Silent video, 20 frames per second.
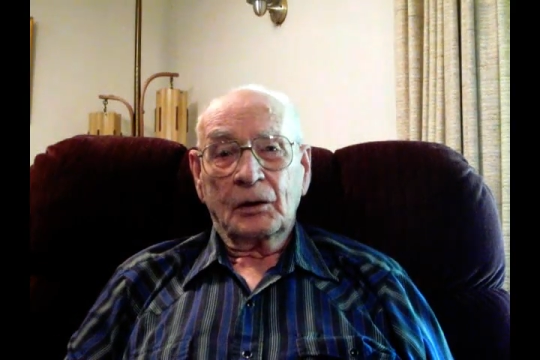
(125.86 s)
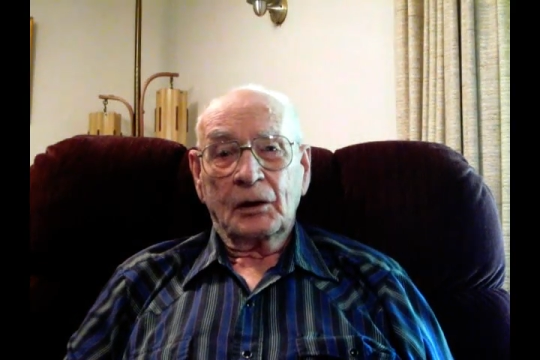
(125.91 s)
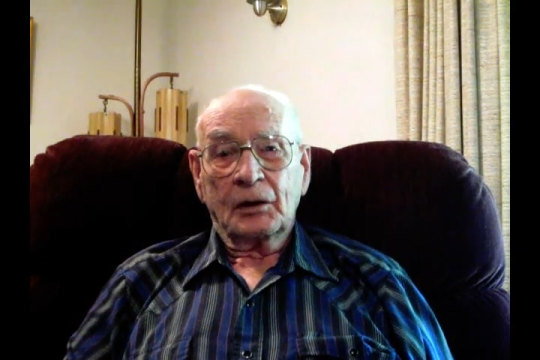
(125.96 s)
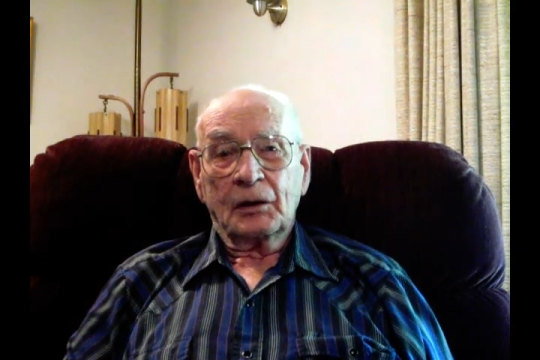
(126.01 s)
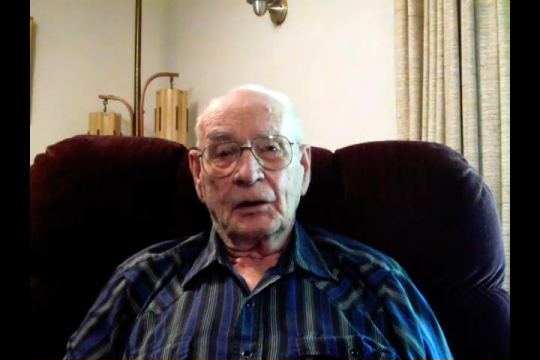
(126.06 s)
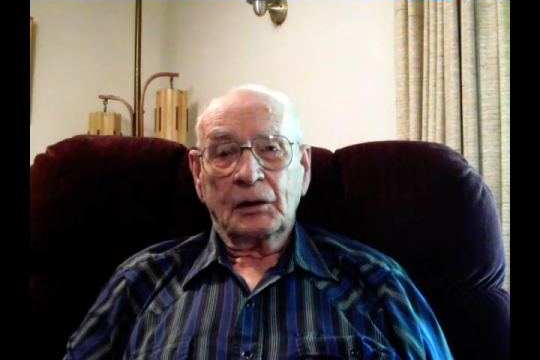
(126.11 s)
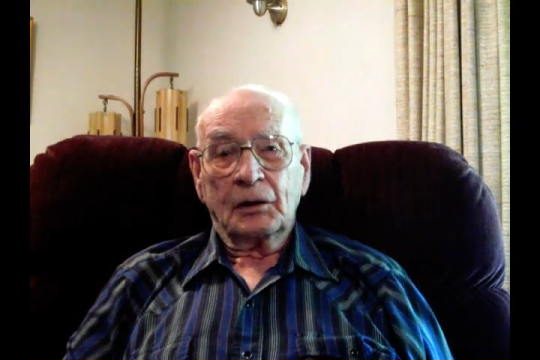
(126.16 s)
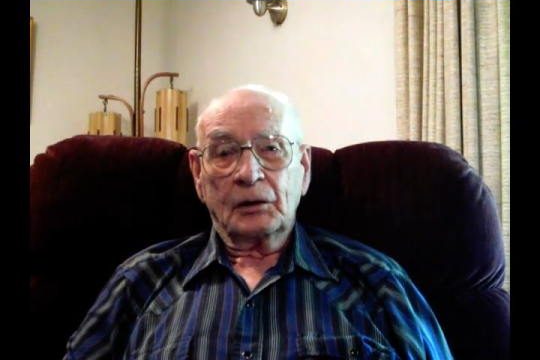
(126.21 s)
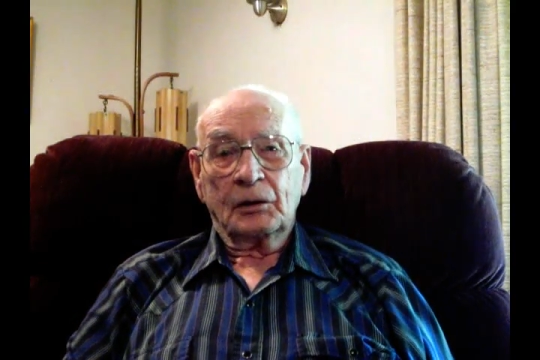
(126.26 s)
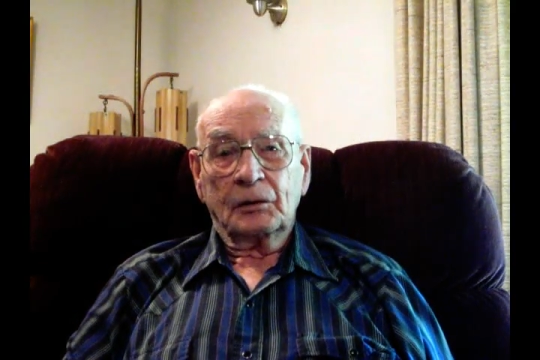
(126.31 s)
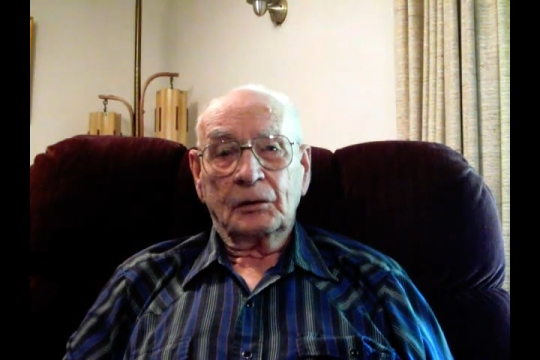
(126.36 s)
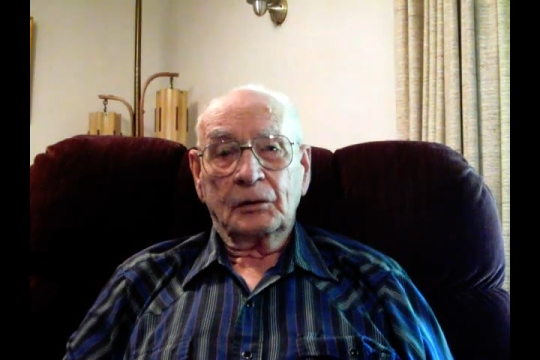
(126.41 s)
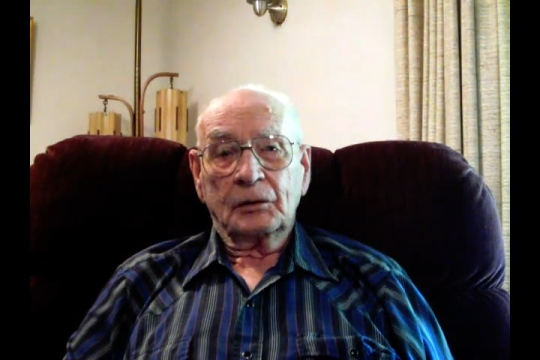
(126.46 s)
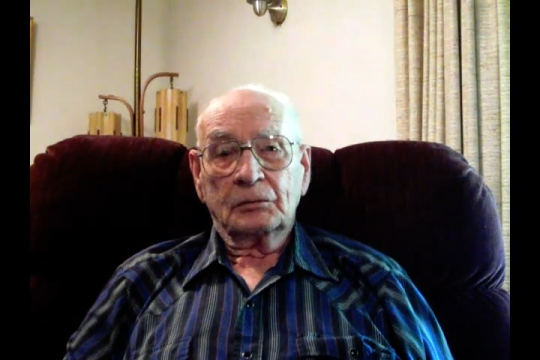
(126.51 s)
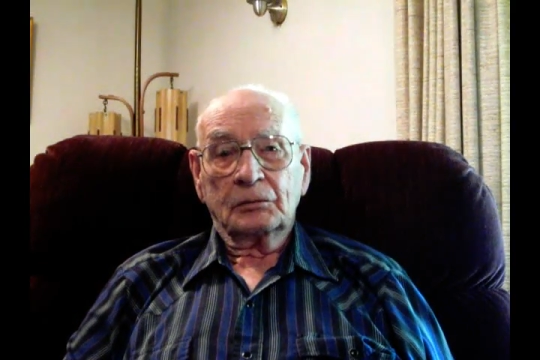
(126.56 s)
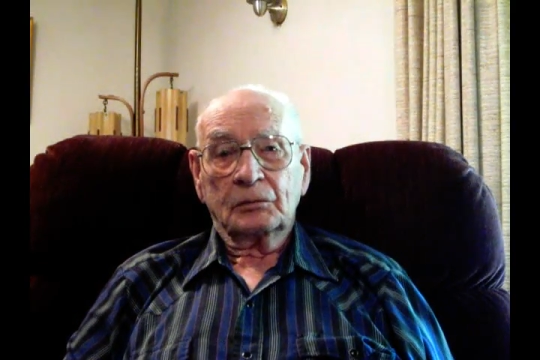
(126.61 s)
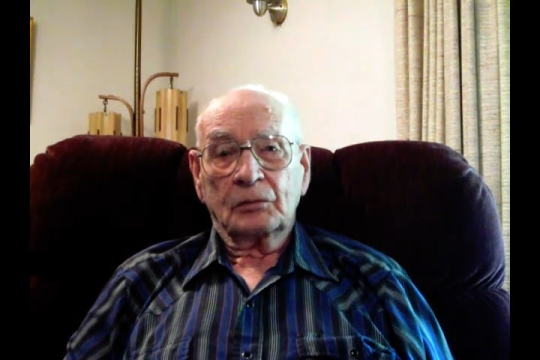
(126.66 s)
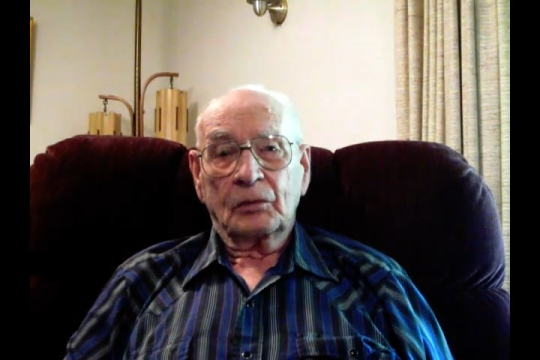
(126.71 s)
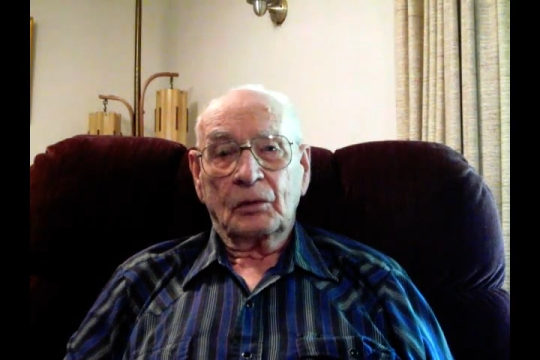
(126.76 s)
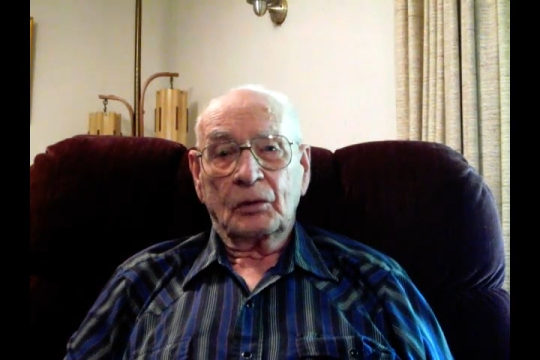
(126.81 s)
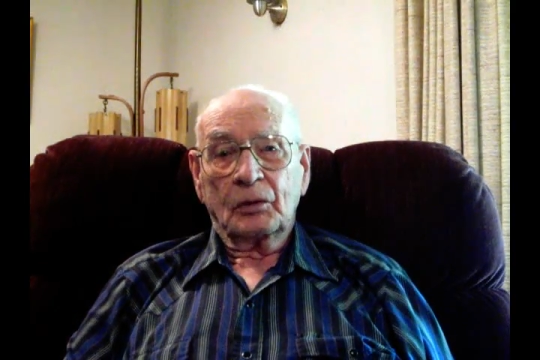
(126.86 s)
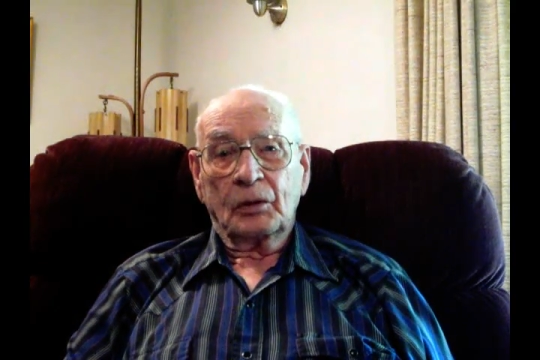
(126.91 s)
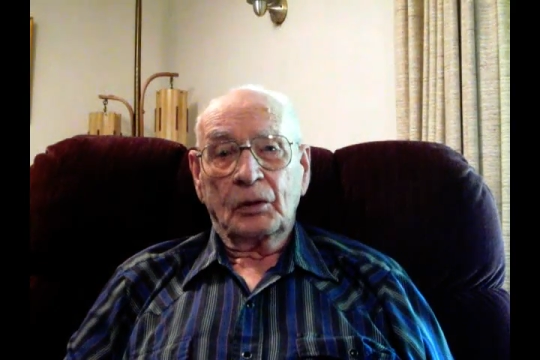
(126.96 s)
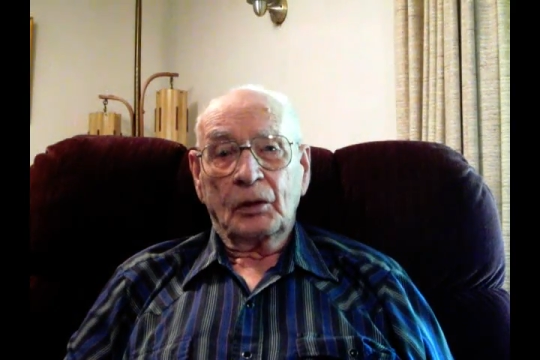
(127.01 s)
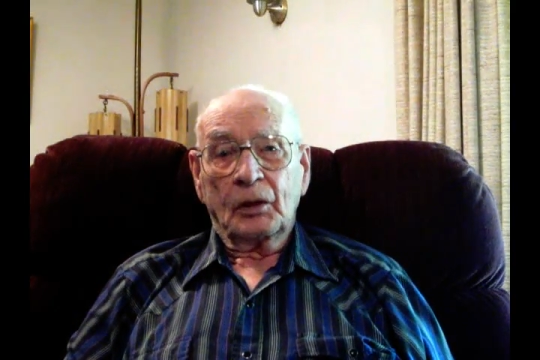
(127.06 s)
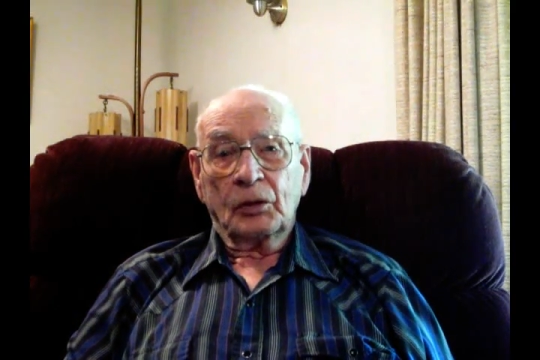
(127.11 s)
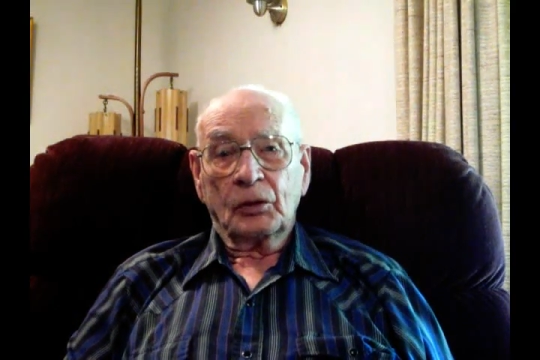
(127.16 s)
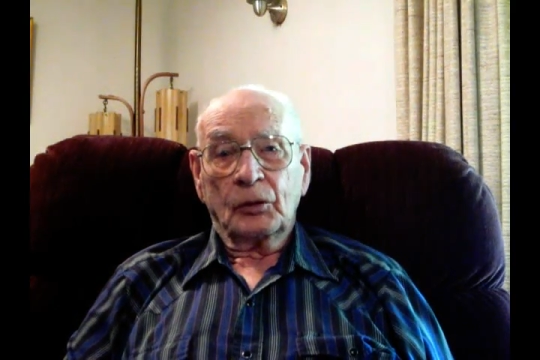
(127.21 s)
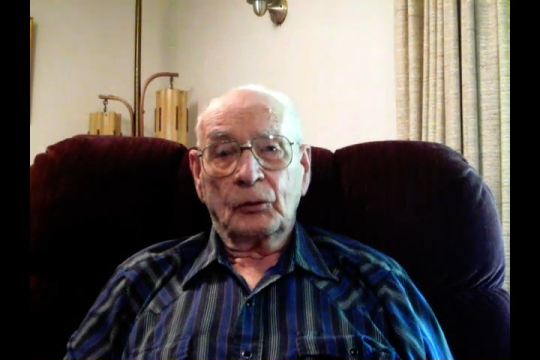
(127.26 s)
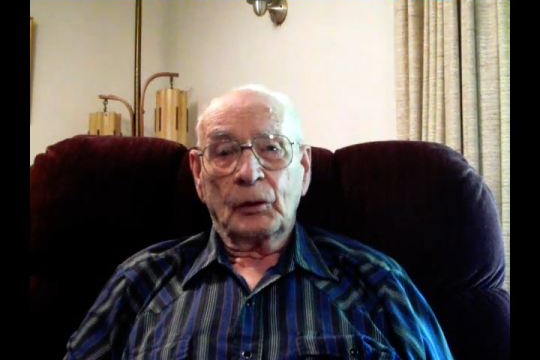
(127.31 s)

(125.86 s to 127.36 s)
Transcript: And the